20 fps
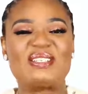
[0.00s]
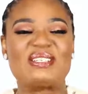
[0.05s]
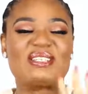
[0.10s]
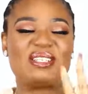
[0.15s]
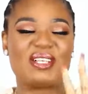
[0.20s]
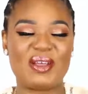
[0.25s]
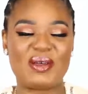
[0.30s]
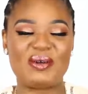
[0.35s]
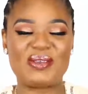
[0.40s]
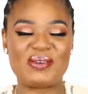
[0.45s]

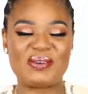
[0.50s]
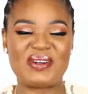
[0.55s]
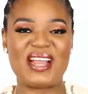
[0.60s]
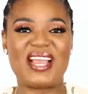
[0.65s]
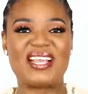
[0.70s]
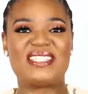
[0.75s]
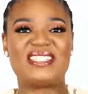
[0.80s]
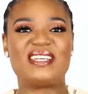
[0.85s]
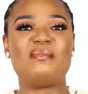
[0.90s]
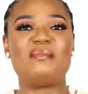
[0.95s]
So you
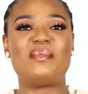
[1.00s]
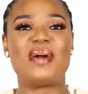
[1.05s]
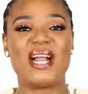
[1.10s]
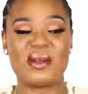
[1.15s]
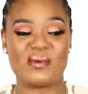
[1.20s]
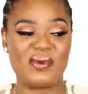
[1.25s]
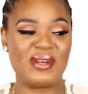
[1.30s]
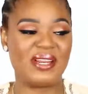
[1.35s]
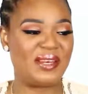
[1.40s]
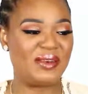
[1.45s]
guys, I'm
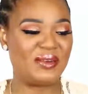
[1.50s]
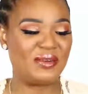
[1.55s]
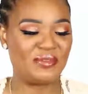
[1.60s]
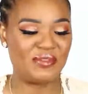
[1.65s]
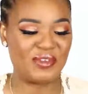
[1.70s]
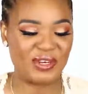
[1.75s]
back with a new